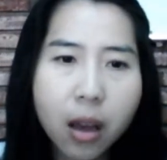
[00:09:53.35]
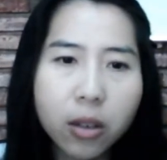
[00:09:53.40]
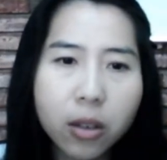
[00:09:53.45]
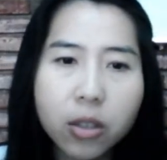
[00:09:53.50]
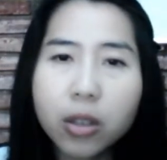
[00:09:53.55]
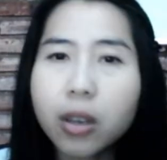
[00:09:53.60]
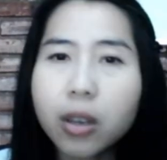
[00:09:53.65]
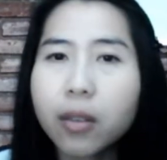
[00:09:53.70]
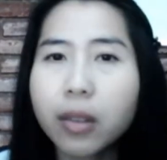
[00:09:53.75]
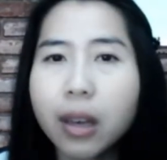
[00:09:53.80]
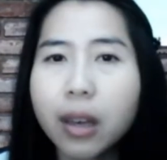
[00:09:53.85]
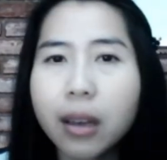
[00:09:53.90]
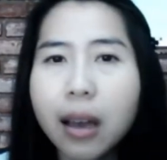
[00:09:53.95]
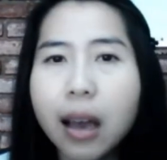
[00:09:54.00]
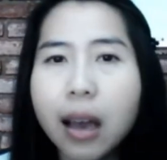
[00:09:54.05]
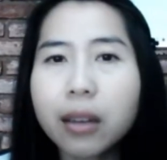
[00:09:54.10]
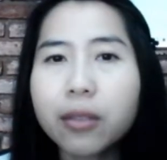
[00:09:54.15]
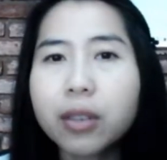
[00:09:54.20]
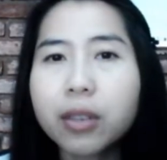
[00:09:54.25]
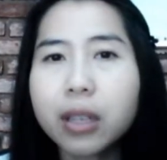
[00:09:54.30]
Do you think
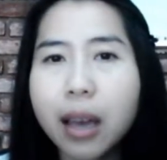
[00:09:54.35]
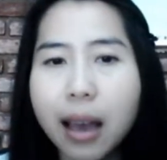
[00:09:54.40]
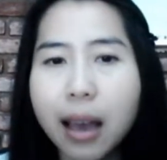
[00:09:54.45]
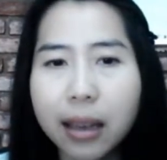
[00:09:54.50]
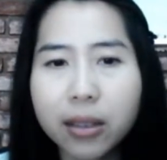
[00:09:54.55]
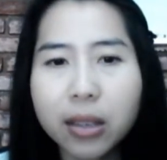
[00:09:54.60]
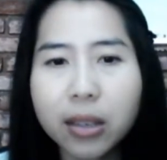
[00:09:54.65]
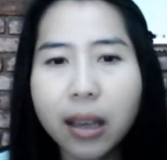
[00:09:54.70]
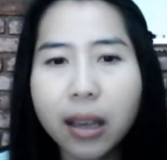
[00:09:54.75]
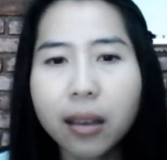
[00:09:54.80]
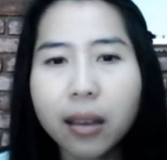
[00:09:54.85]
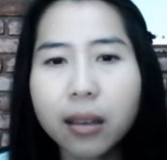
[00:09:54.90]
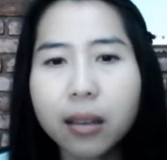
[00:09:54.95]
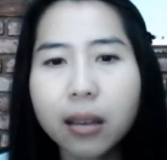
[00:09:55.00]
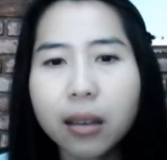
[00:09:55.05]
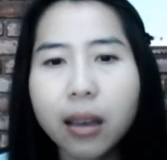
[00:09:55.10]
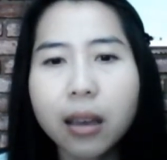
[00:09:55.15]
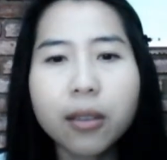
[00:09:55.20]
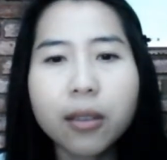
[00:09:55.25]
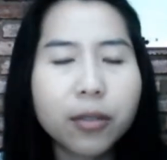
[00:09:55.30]
advertising
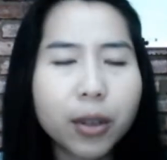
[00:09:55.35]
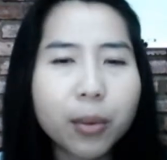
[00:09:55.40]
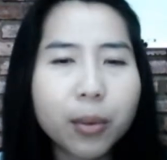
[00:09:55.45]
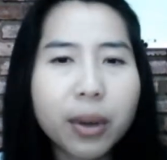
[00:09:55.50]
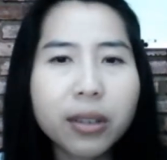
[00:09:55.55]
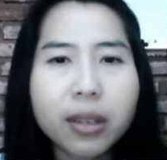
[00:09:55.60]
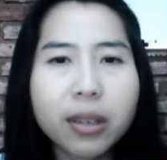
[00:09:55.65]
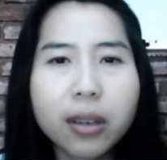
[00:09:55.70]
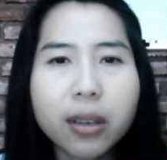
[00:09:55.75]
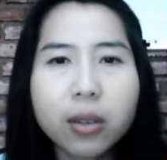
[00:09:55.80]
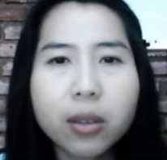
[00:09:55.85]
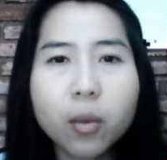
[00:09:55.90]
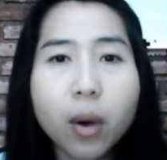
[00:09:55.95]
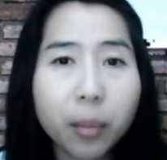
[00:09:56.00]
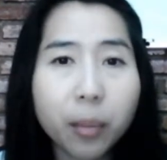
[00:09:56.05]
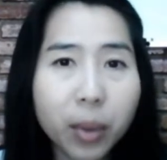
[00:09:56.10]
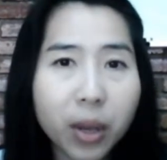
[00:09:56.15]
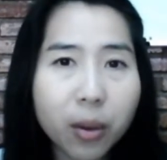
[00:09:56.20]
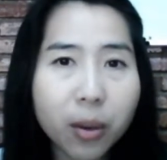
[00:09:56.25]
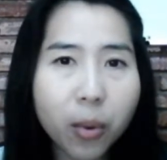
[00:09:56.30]
influences
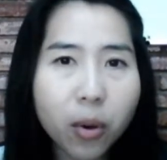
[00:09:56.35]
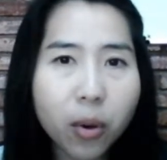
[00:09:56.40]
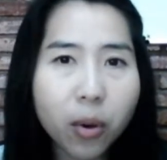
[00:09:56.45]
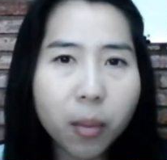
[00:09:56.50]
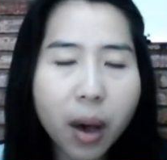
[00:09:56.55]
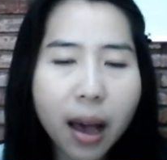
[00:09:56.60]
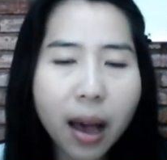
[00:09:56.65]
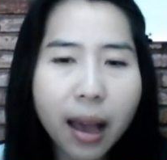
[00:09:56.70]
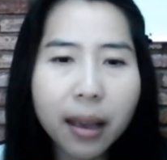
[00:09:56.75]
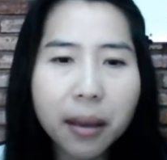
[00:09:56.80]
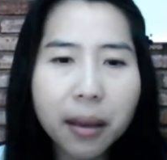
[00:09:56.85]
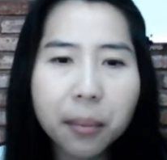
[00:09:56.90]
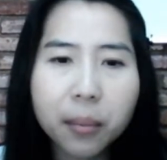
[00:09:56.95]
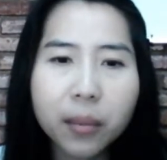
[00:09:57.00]
what people buy?